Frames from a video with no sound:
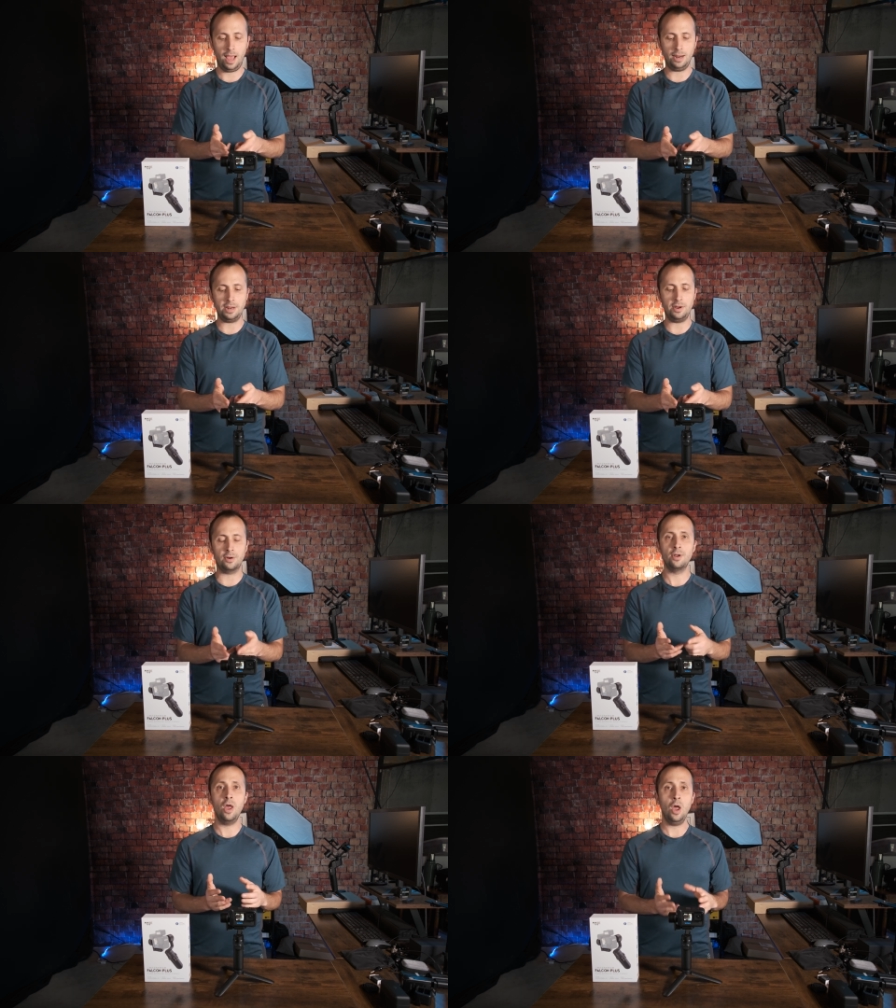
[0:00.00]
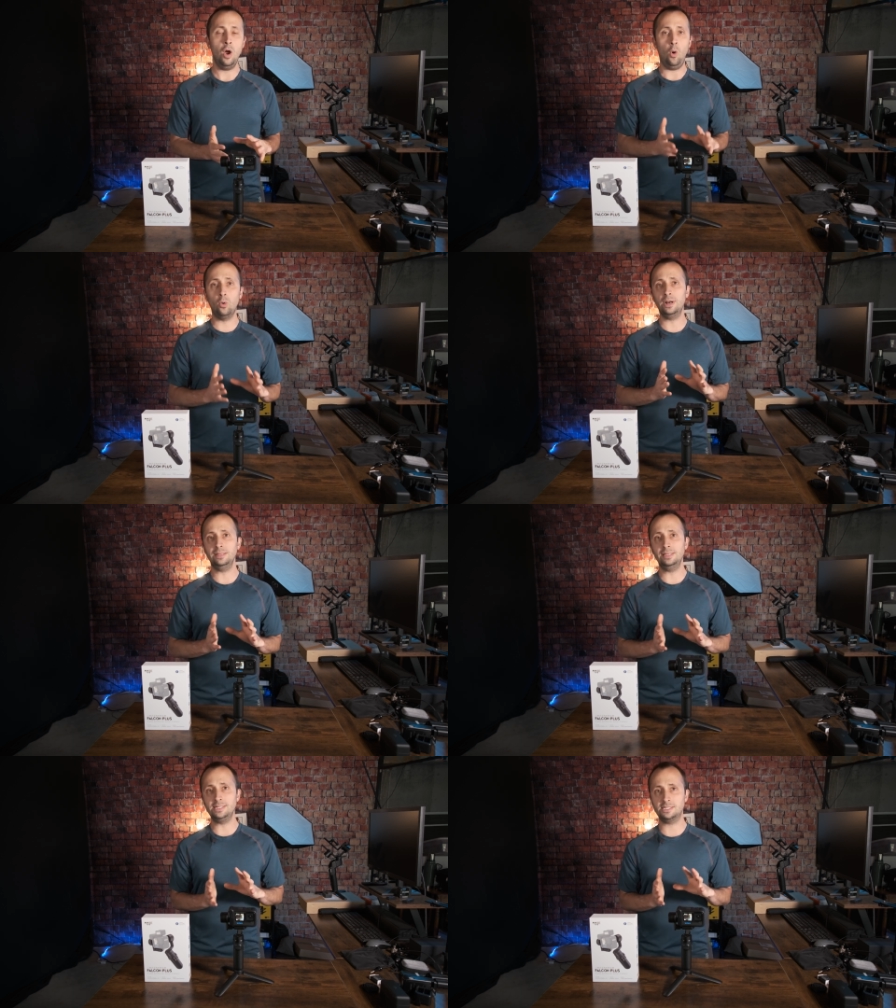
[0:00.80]
on here, or
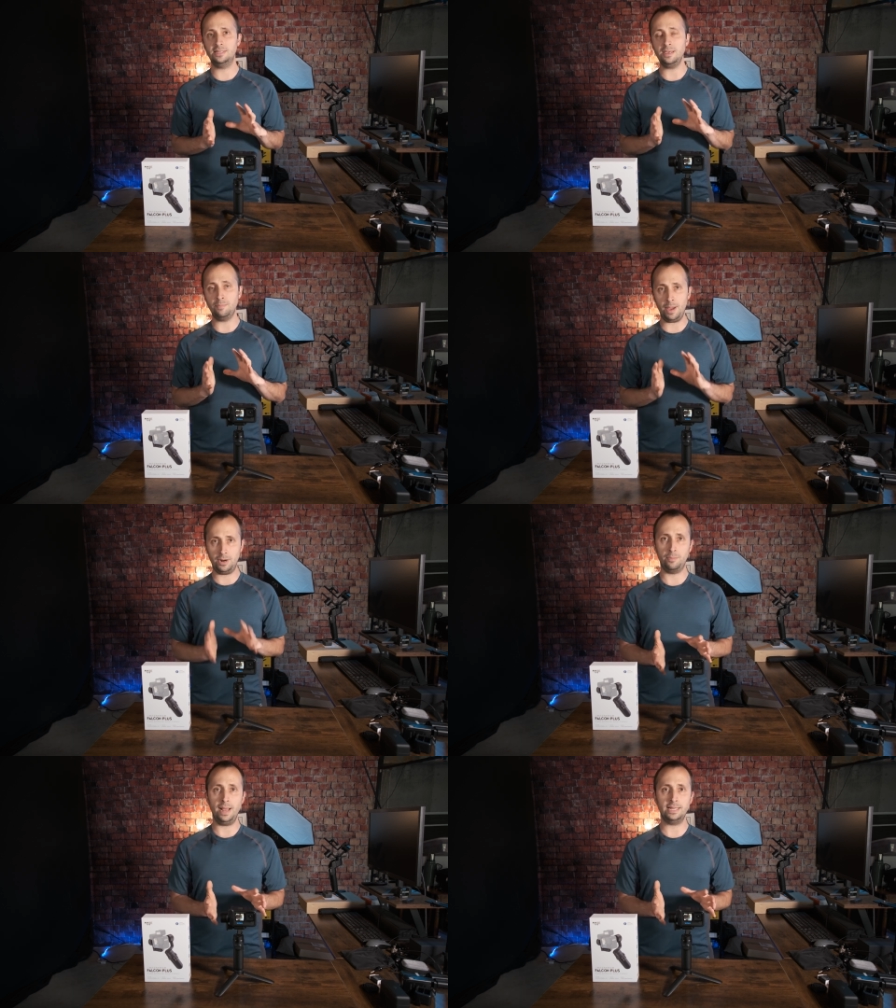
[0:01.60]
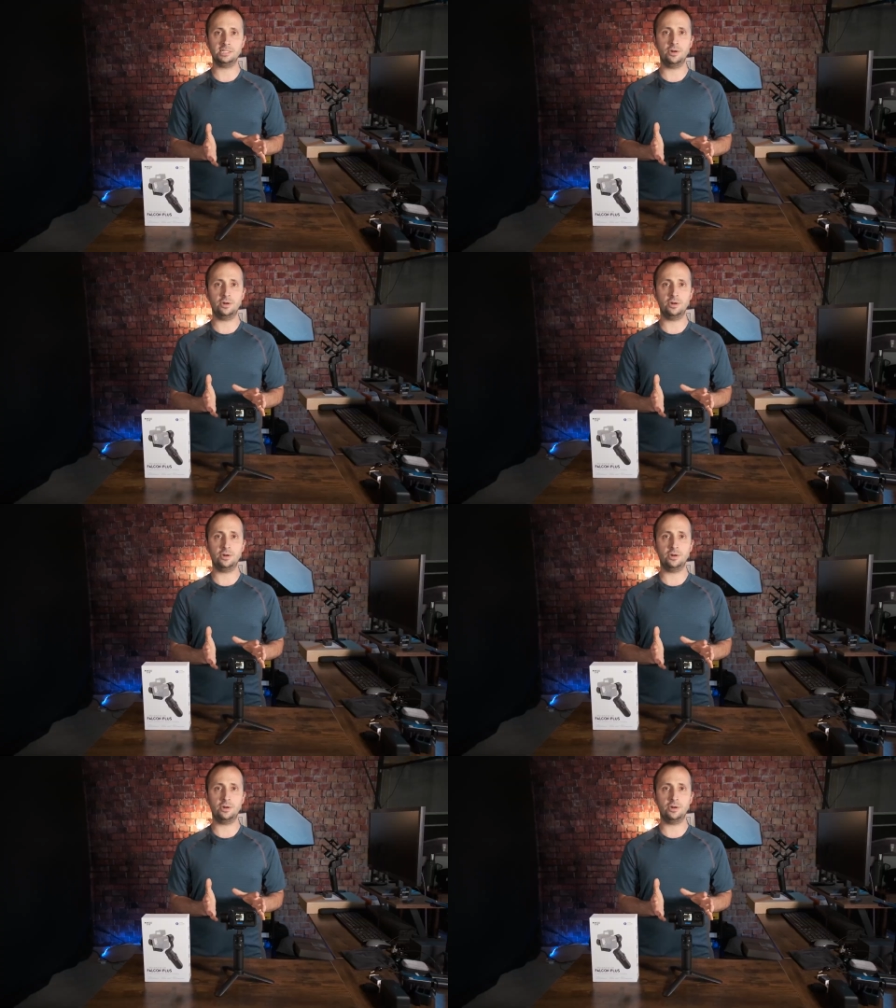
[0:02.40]
at least the better mics